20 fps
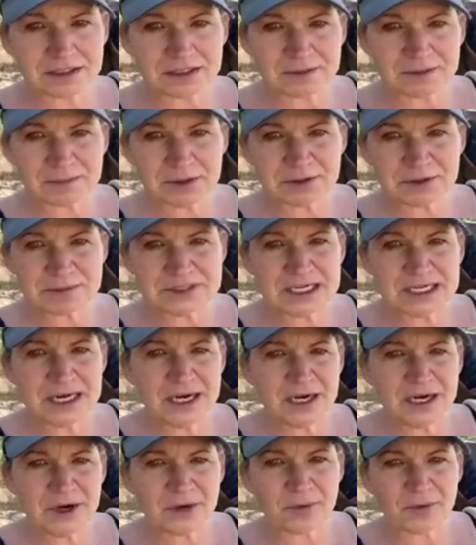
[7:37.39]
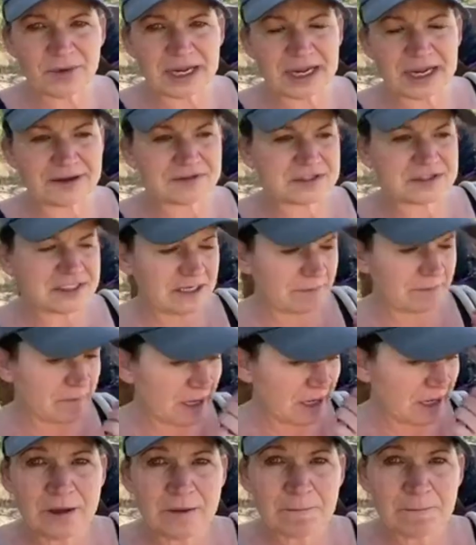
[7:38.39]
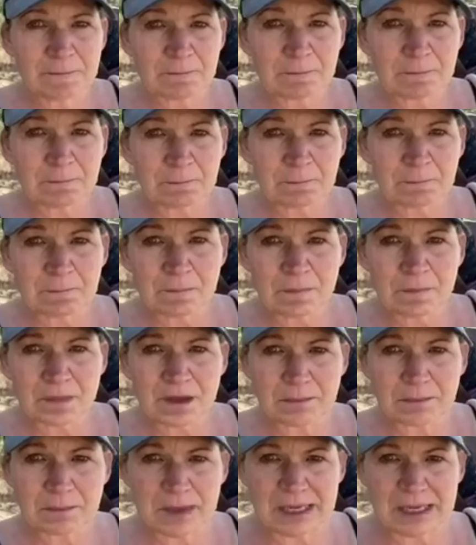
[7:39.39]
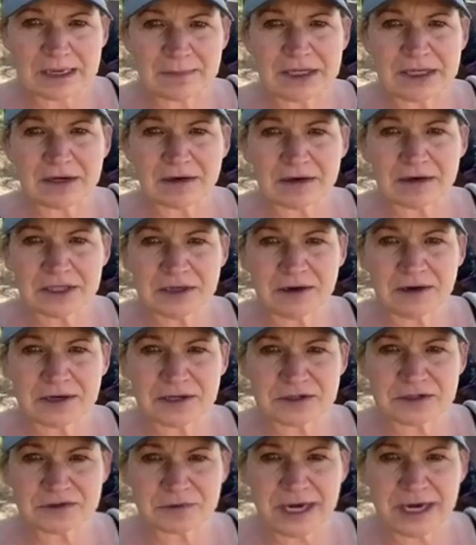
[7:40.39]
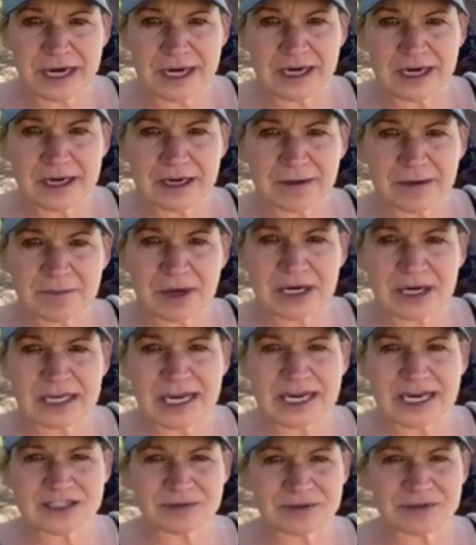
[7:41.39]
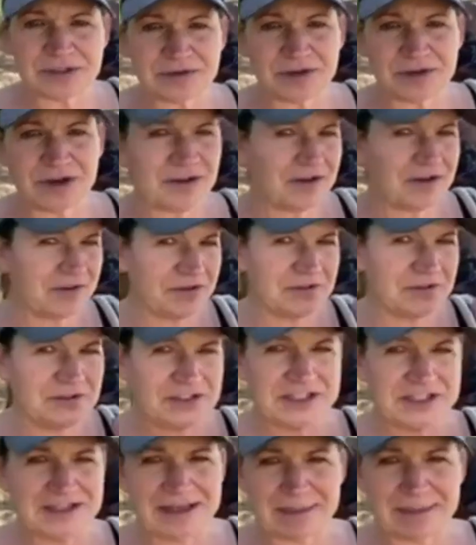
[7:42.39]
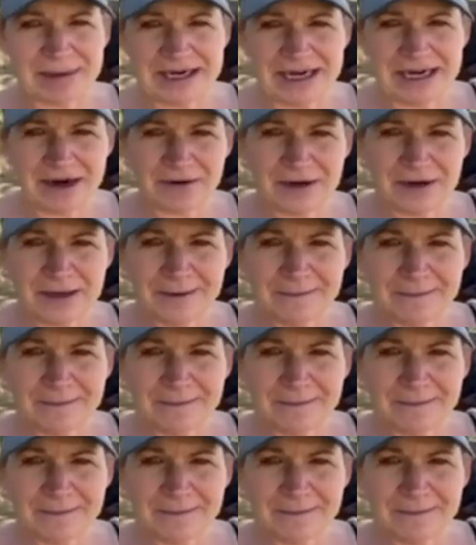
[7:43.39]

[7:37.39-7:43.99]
poops. We have some Banamine on its way. Monica asked what's going on. Oh, you've seen that by now.